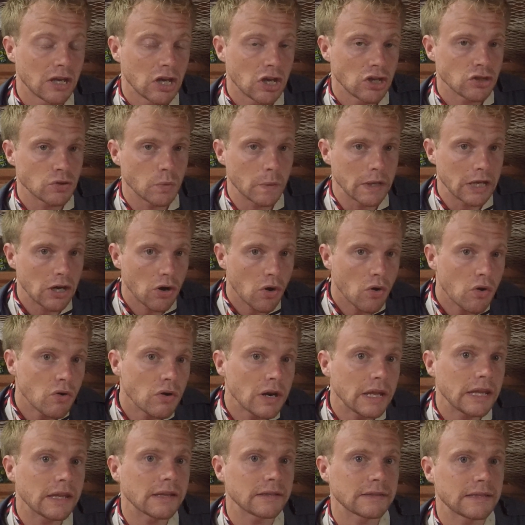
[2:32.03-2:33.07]
So we haul
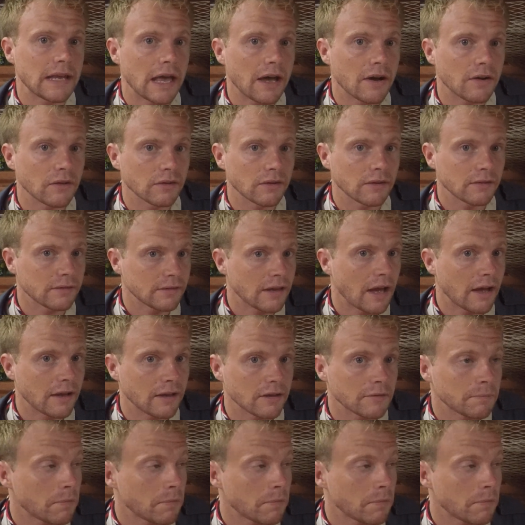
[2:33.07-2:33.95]
in the sails as tight as